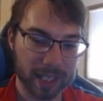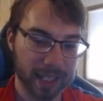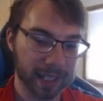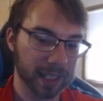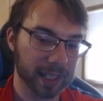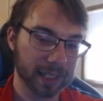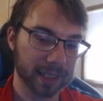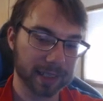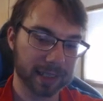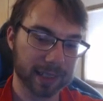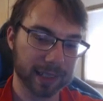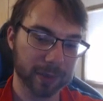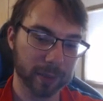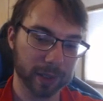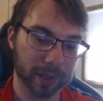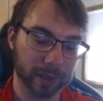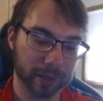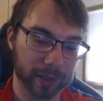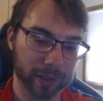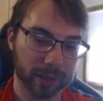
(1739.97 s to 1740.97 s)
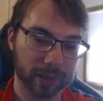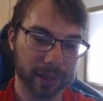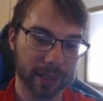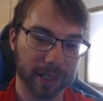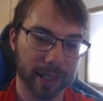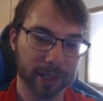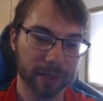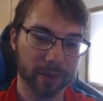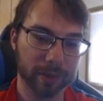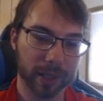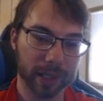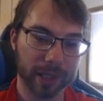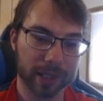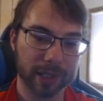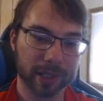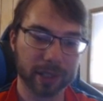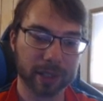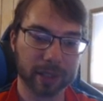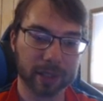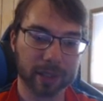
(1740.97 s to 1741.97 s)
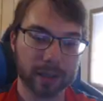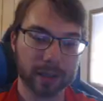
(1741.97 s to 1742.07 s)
I gotta see what your deck was.